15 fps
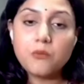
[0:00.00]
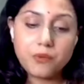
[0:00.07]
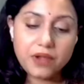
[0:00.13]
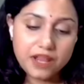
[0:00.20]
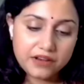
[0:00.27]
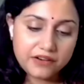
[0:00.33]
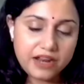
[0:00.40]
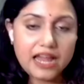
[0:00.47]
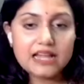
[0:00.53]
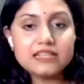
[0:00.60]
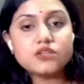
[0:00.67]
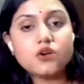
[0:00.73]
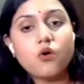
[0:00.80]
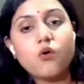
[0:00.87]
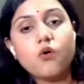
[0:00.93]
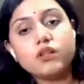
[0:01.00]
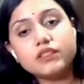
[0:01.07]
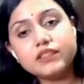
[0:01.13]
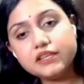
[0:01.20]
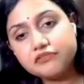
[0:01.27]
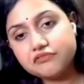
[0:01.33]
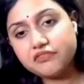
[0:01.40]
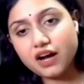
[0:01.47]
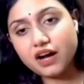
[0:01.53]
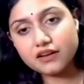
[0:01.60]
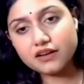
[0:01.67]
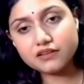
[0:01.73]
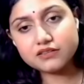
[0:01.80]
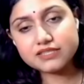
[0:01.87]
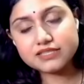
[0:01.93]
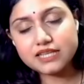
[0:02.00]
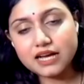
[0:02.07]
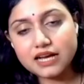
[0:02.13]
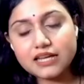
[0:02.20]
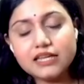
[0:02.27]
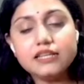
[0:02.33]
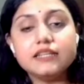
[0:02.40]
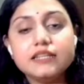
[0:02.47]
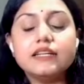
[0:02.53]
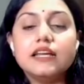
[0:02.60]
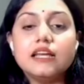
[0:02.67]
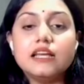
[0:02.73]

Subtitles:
Whereas on the fire side,